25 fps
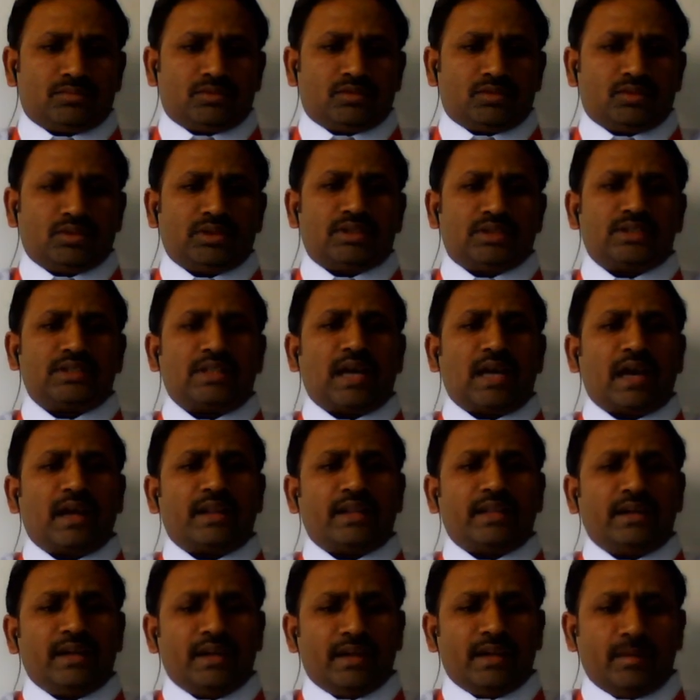So these are
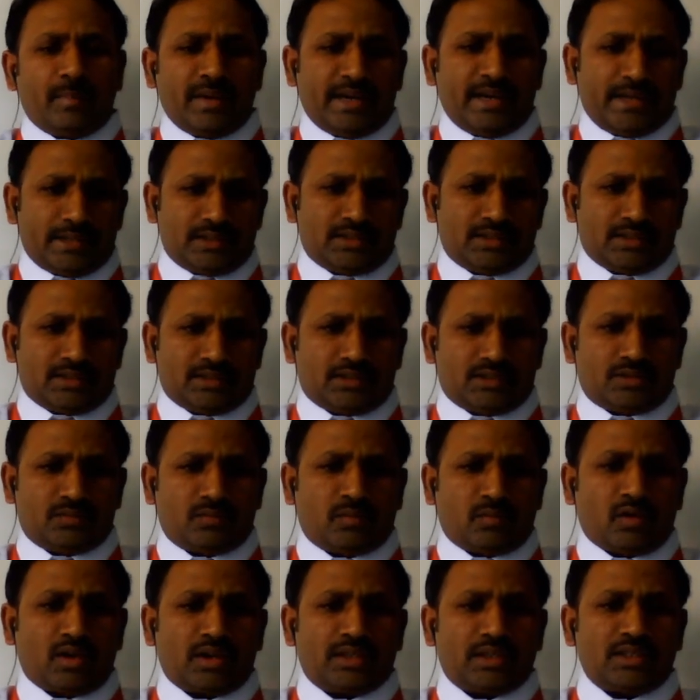the limitations
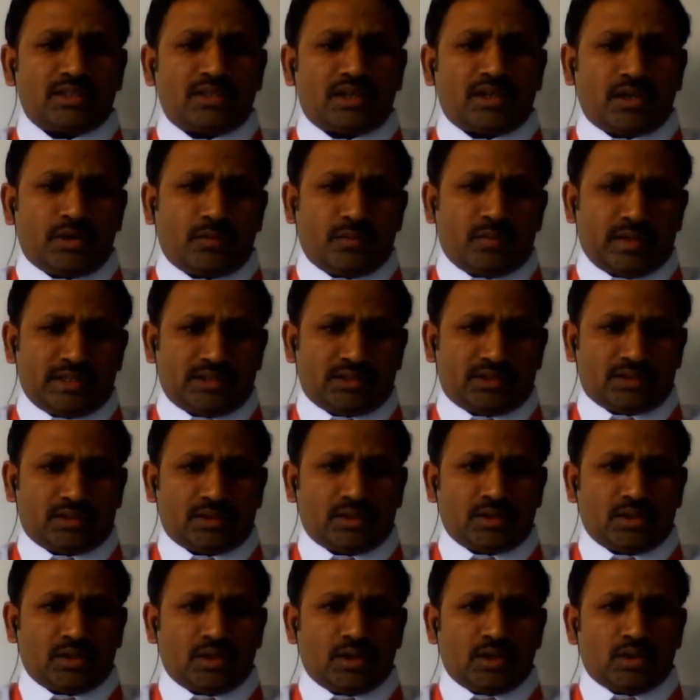for the conventional.
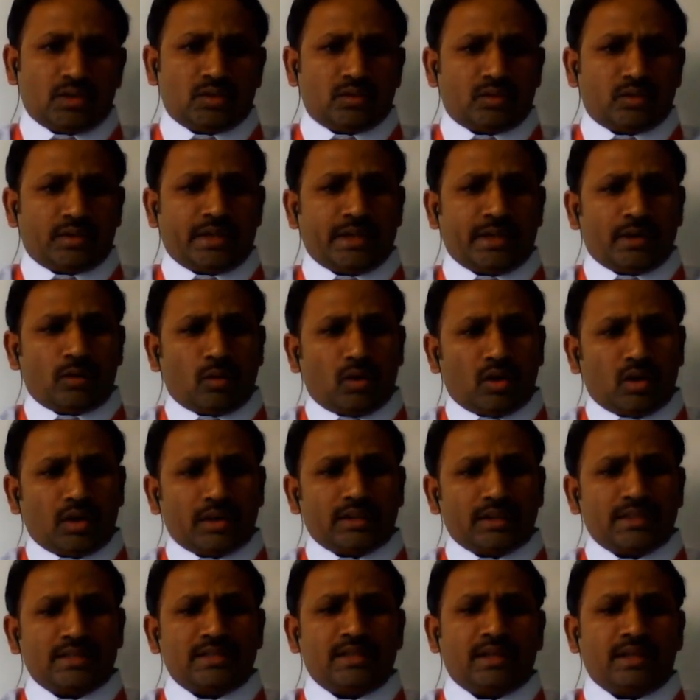So take over
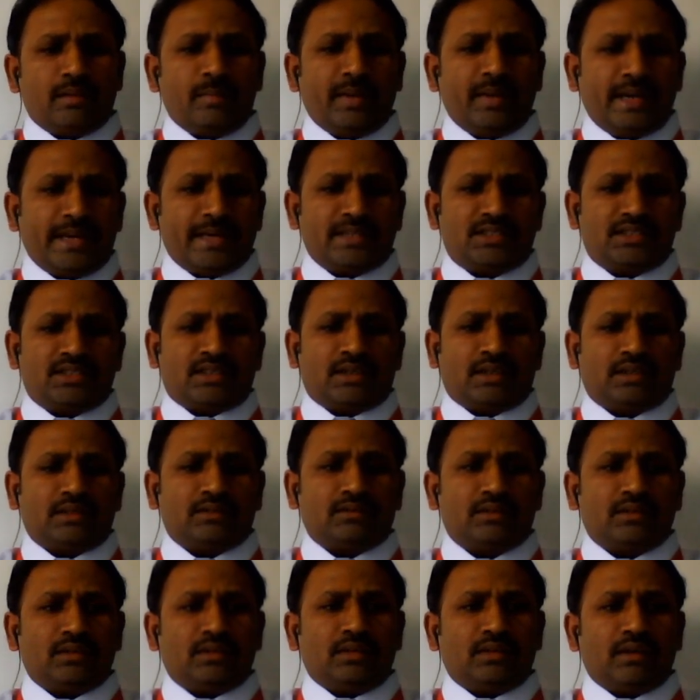these limitation
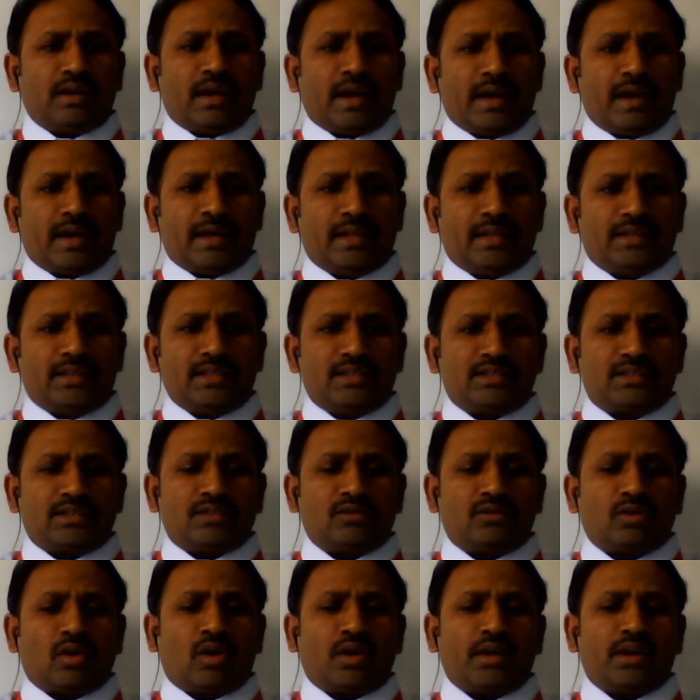and this
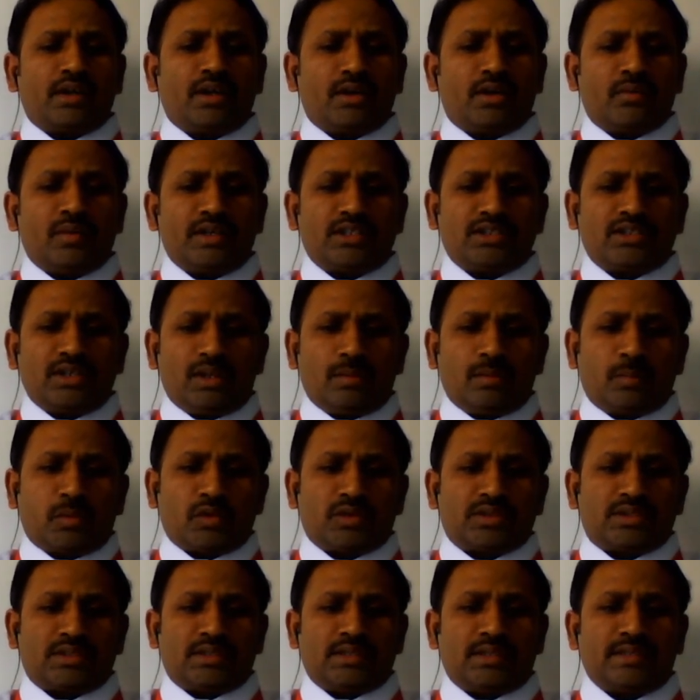non-conventional
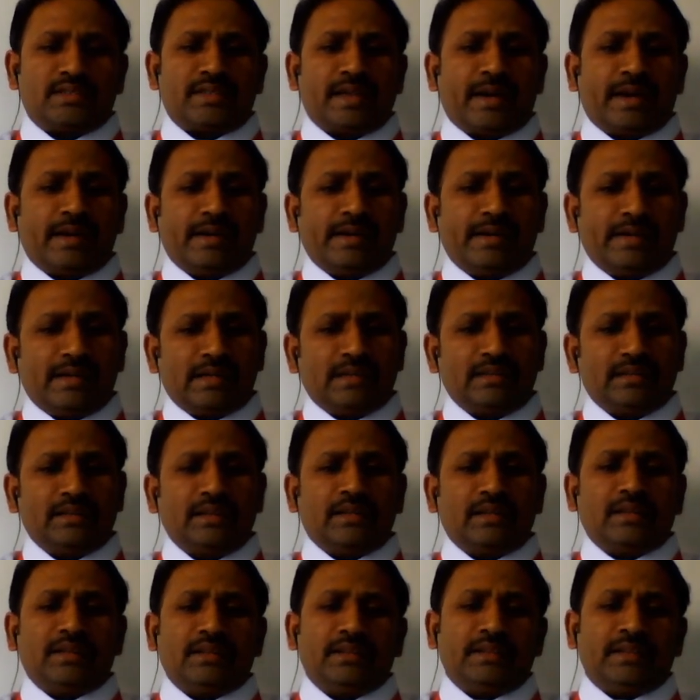process can done
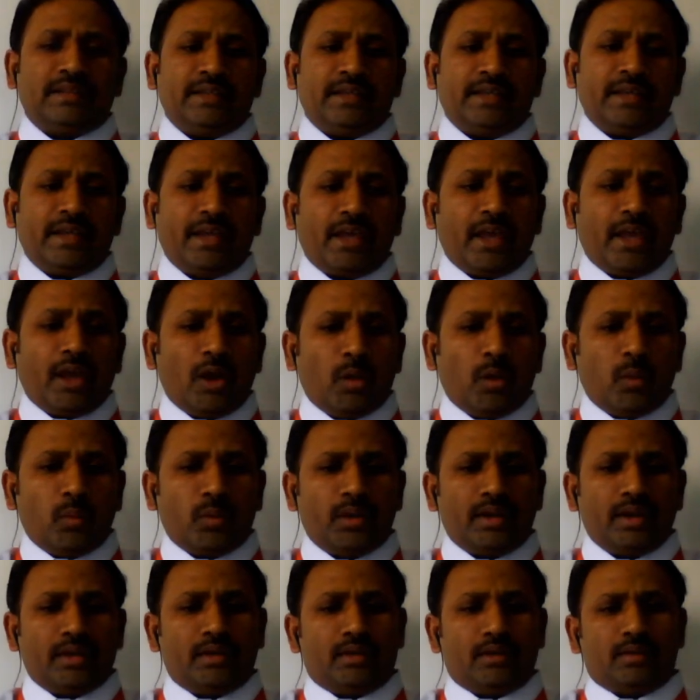the
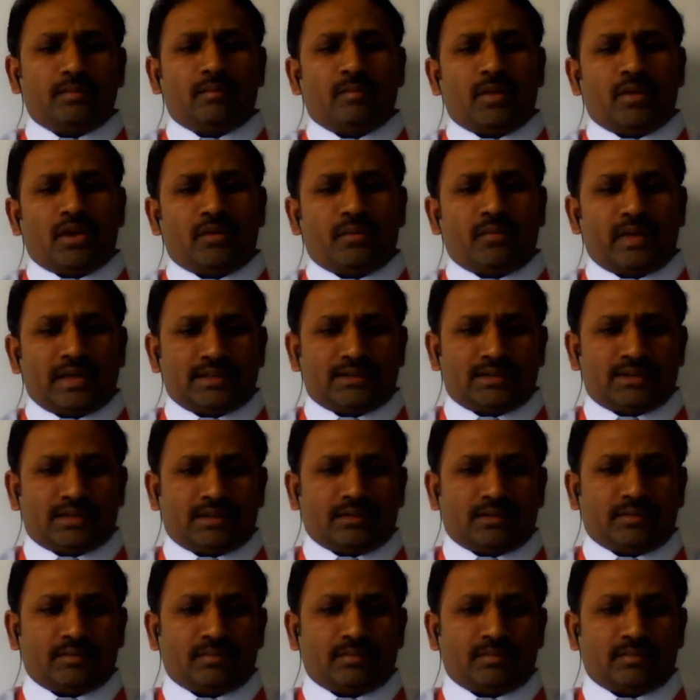every manufacturing.